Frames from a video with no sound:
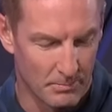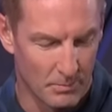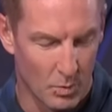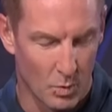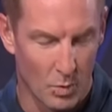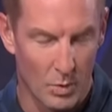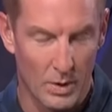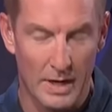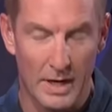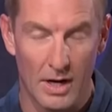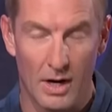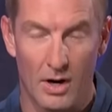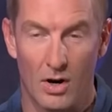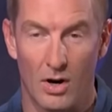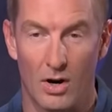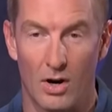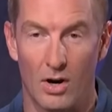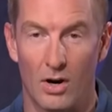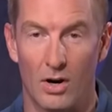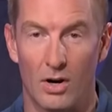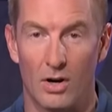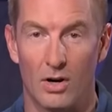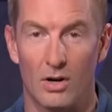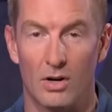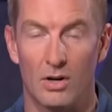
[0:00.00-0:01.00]
We
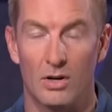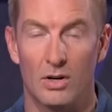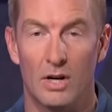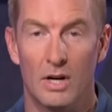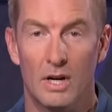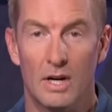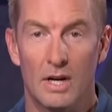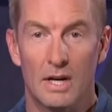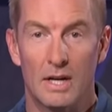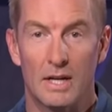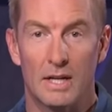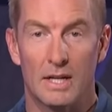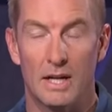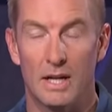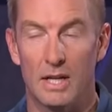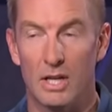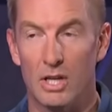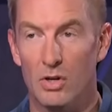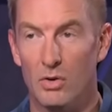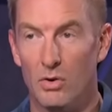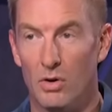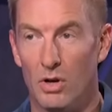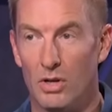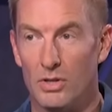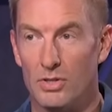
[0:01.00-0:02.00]
are getting
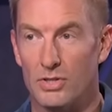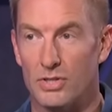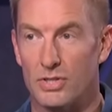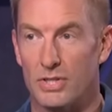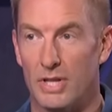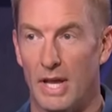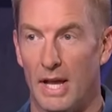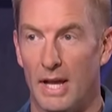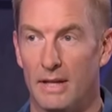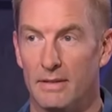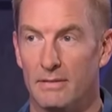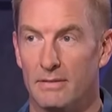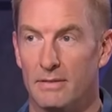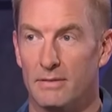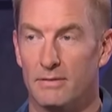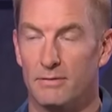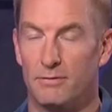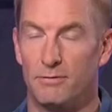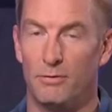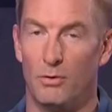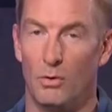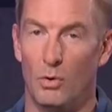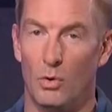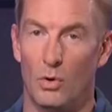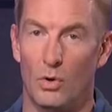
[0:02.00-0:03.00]
you all set
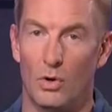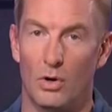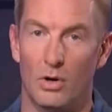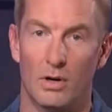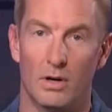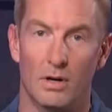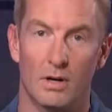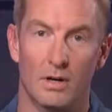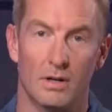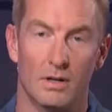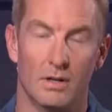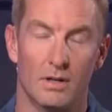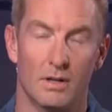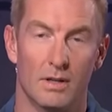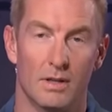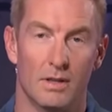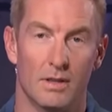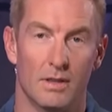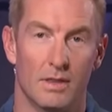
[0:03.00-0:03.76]
for